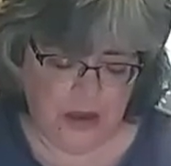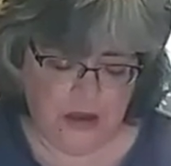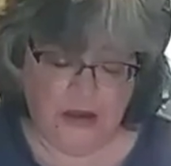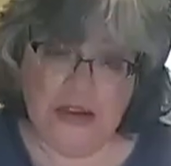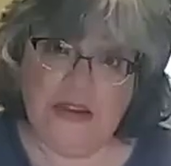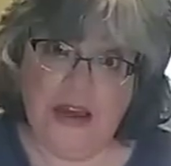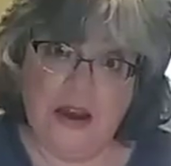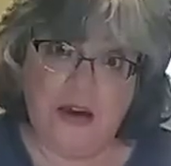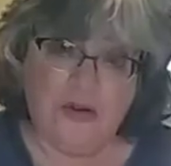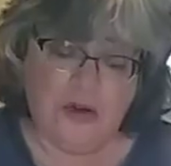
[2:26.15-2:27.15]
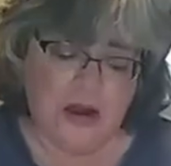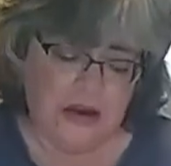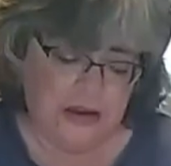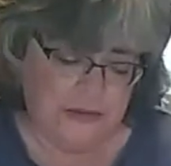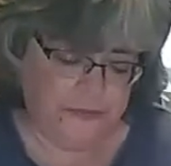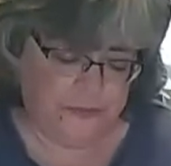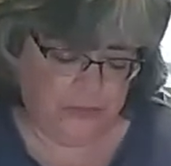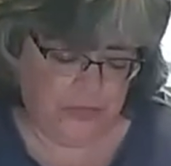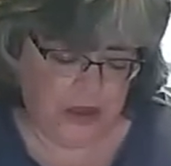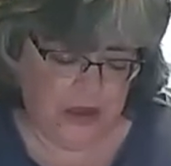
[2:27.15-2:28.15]
You need the air dry
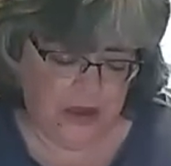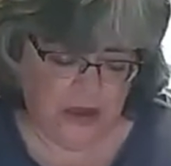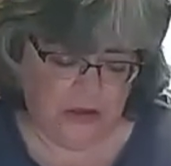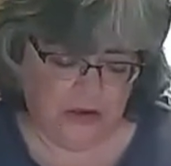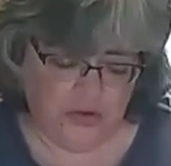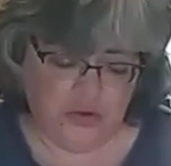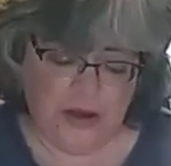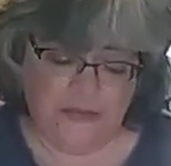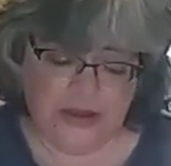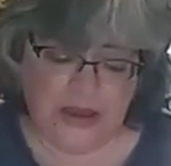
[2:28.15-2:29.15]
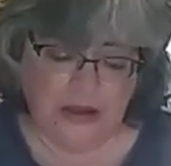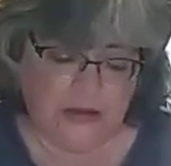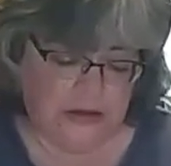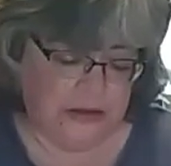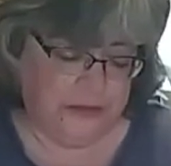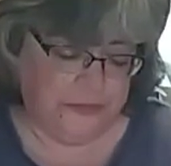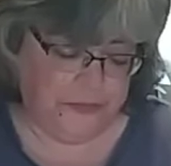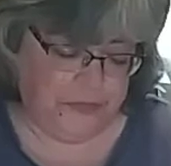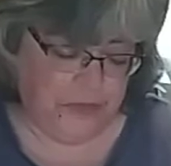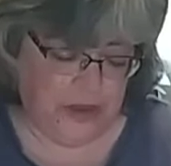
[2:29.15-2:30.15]
unless you have a kiln.
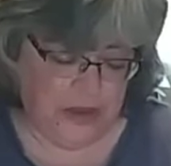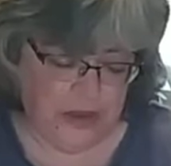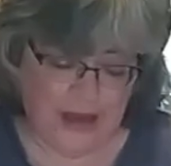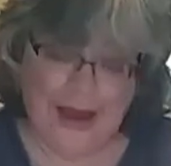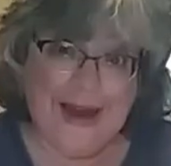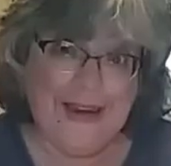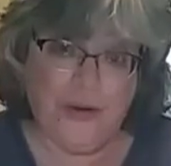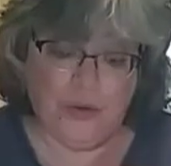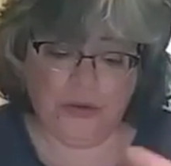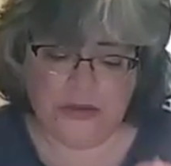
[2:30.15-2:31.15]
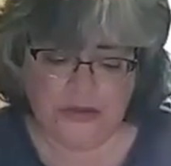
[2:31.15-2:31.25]
I don't.